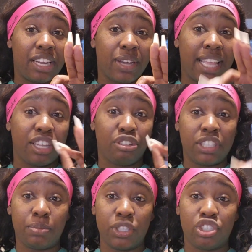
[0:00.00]
look at the
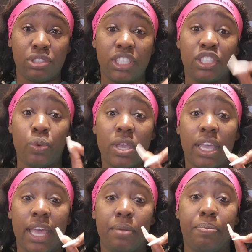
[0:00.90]
Christmas tree so we
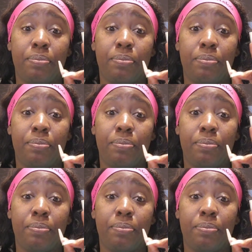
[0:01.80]
can